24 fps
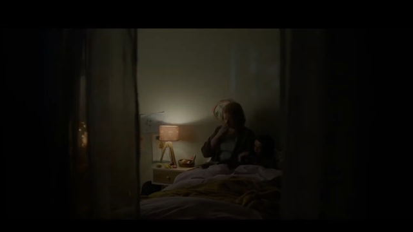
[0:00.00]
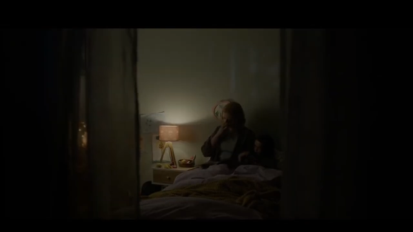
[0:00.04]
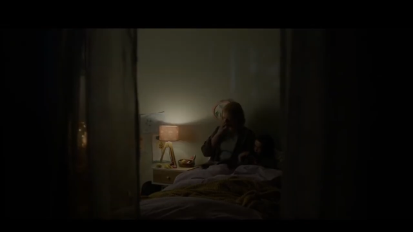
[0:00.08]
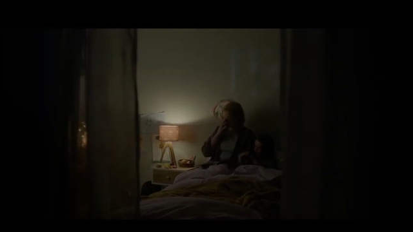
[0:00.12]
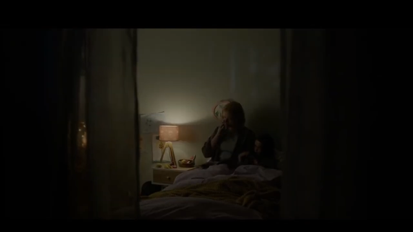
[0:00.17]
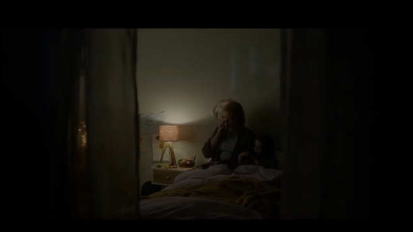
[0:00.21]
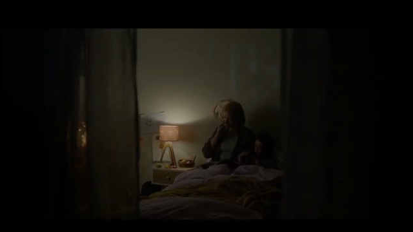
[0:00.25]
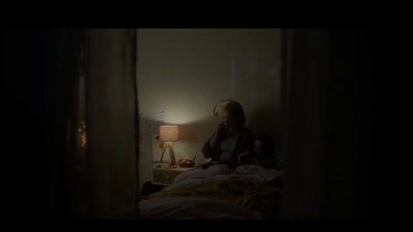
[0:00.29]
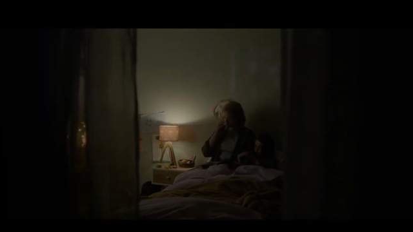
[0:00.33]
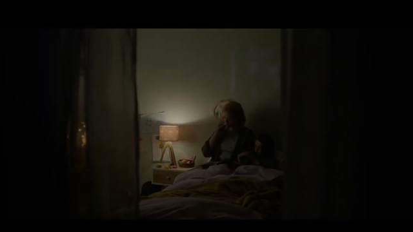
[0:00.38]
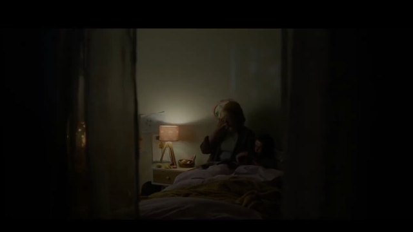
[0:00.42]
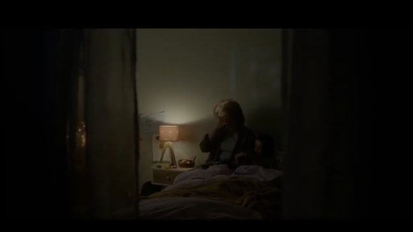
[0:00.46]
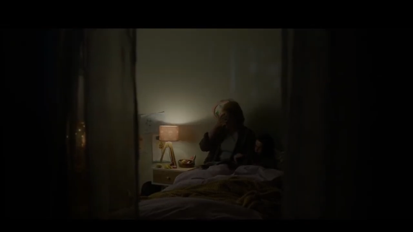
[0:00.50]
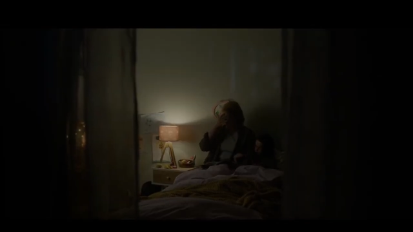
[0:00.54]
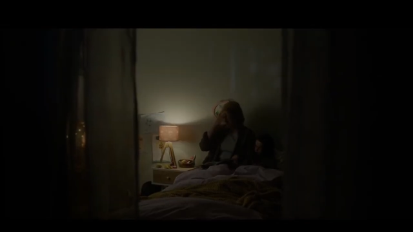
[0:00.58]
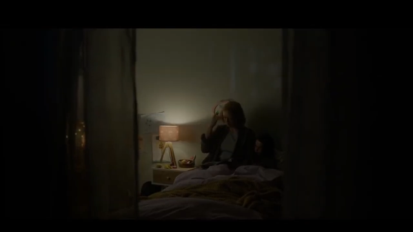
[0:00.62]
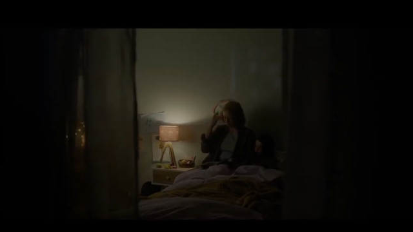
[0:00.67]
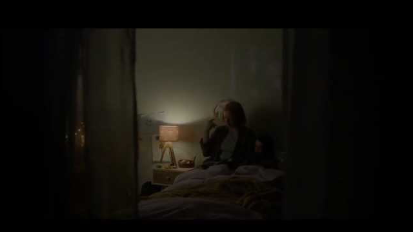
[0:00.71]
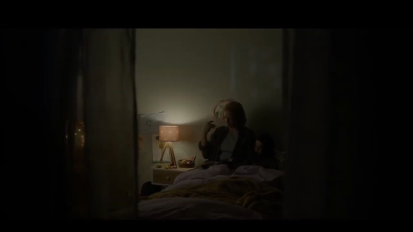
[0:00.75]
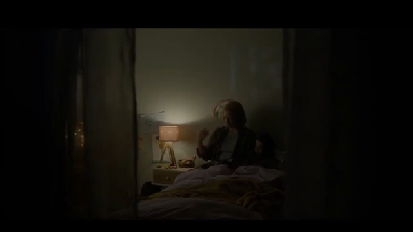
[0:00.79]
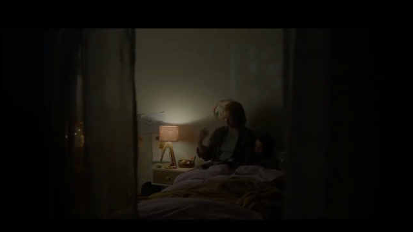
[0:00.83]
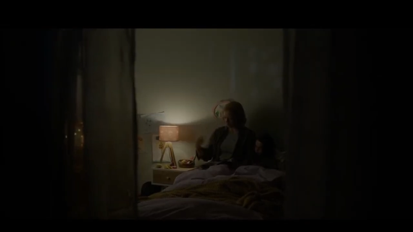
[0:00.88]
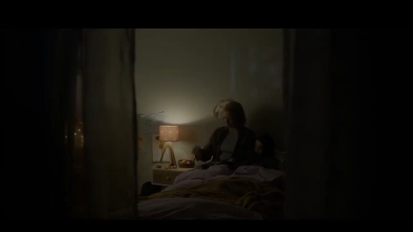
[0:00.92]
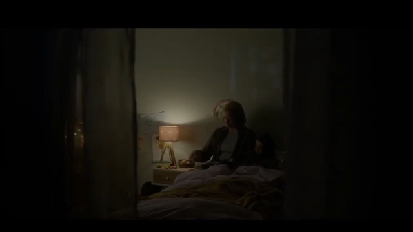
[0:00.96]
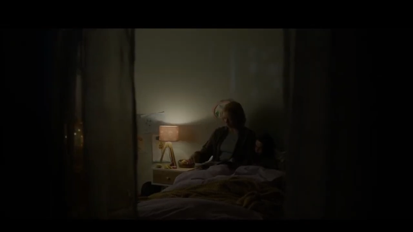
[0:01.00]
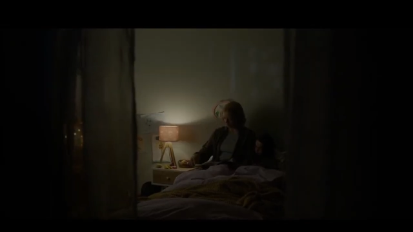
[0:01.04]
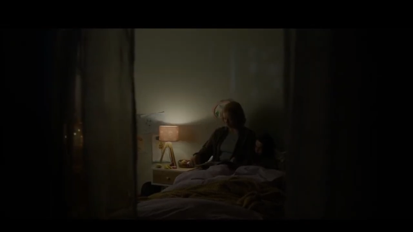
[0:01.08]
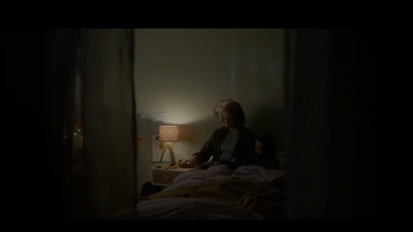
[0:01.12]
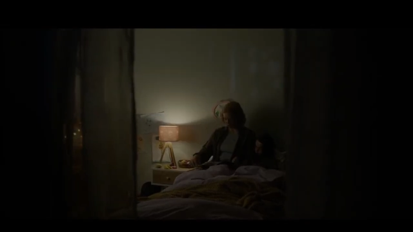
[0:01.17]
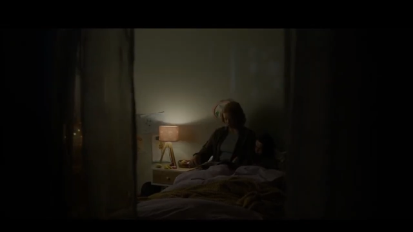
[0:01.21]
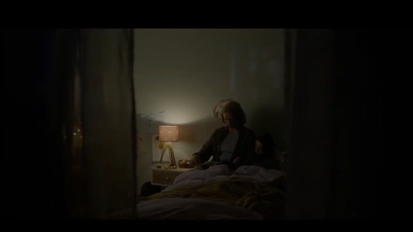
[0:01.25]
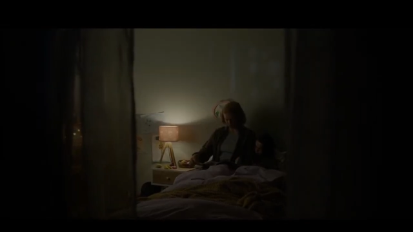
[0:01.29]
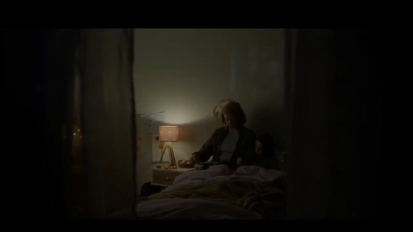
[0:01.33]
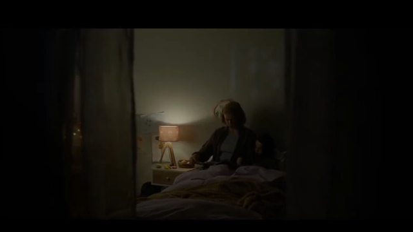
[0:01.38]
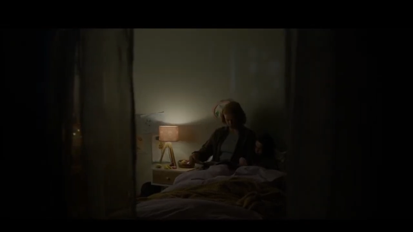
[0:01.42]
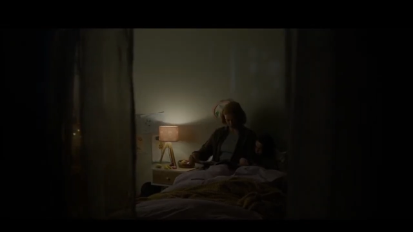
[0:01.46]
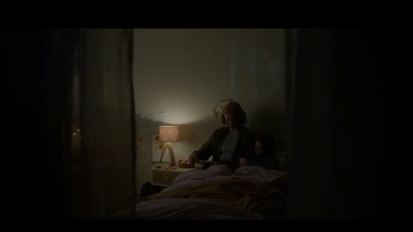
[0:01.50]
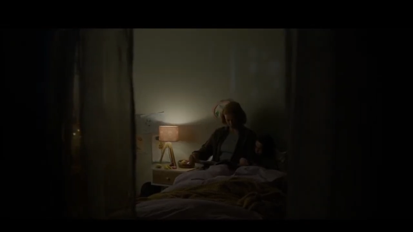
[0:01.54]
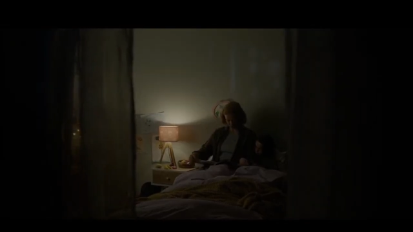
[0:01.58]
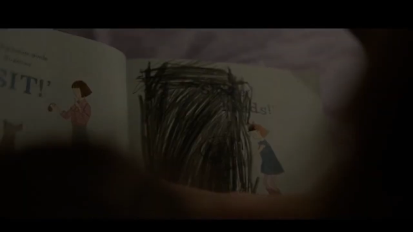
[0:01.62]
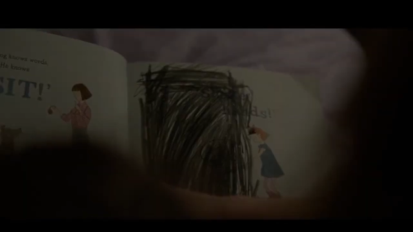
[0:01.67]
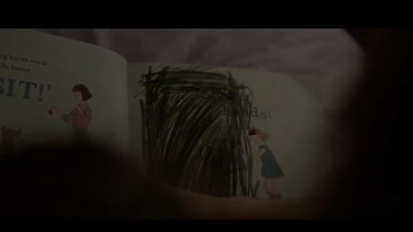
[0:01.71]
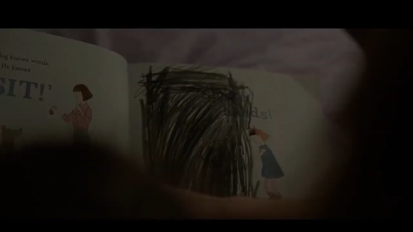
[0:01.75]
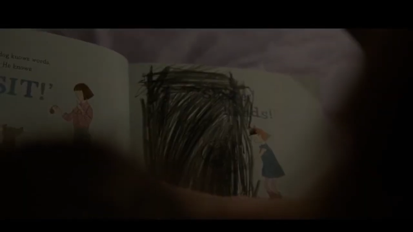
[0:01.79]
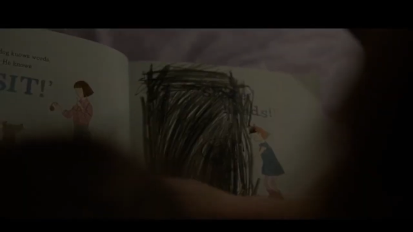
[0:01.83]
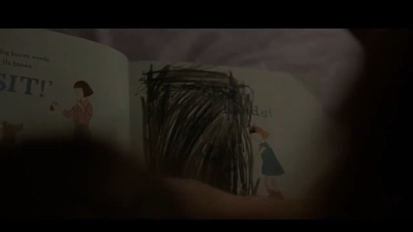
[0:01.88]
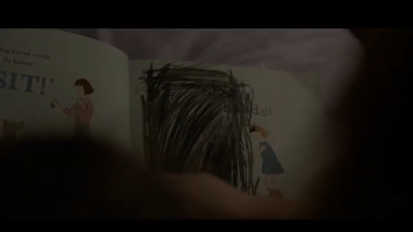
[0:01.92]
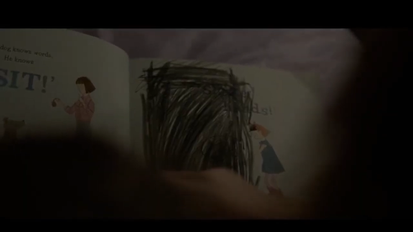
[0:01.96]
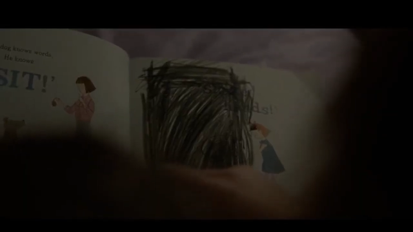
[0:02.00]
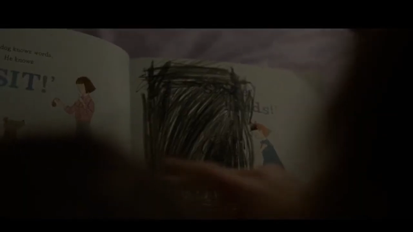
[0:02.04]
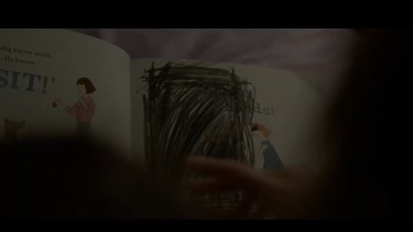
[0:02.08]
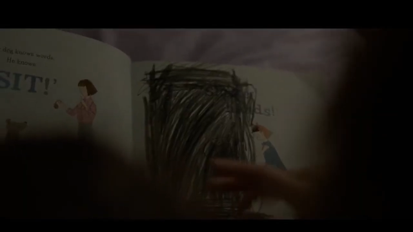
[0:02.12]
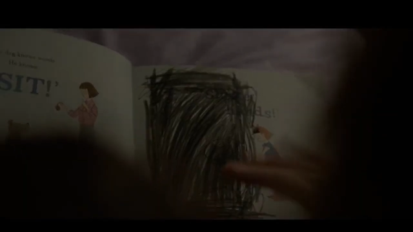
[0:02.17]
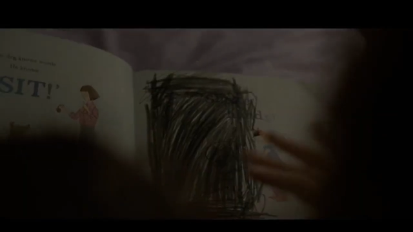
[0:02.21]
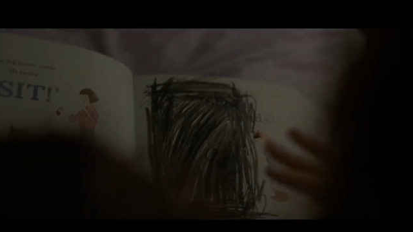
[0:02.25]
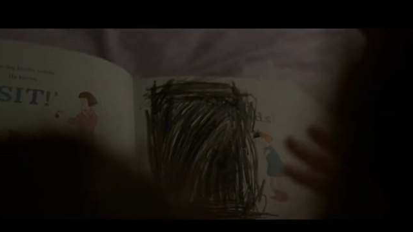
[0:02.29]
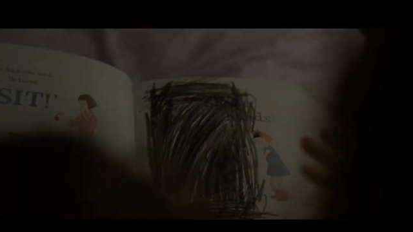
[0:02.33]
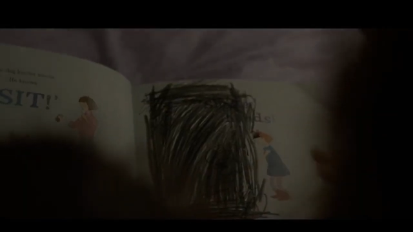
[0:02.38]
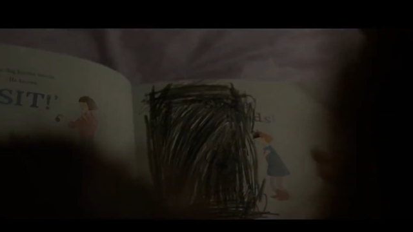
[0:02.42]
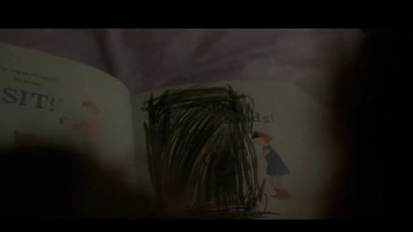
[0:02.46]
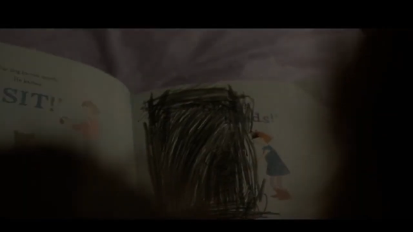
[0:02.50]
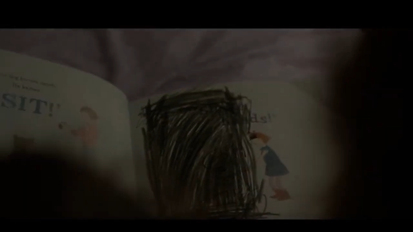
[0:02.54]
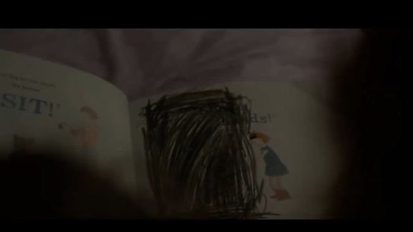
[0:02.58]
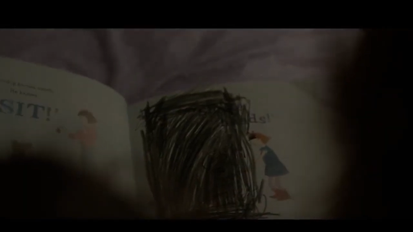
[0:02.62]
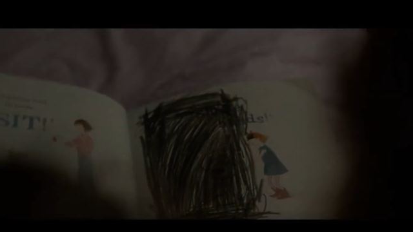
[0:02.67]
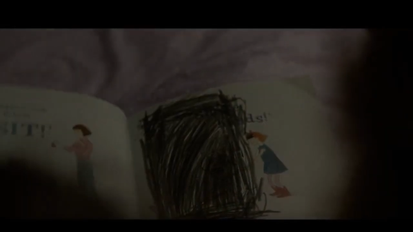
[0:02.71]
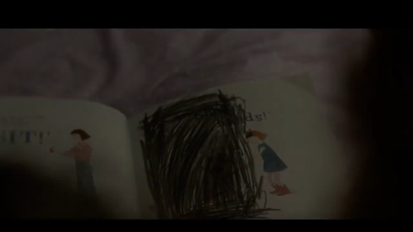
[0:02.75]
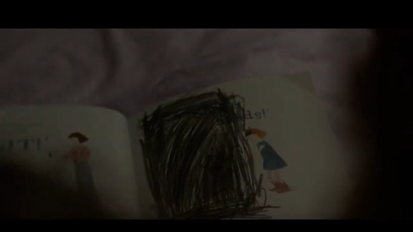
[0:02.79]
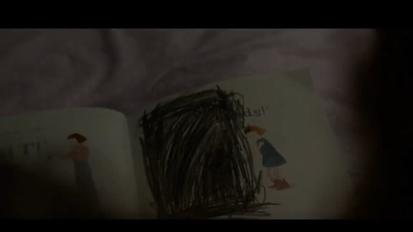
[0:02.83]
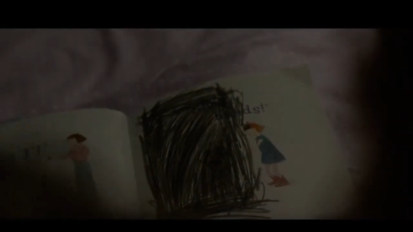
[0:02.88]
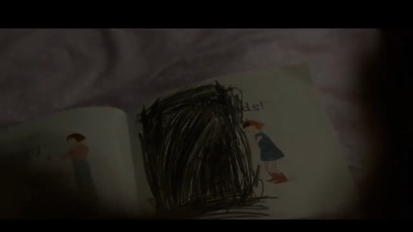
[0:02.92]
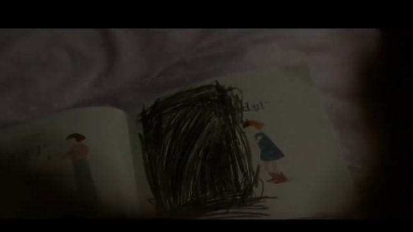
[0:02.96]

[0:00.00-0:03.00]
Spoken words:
No face is visible, so there are no lips to read.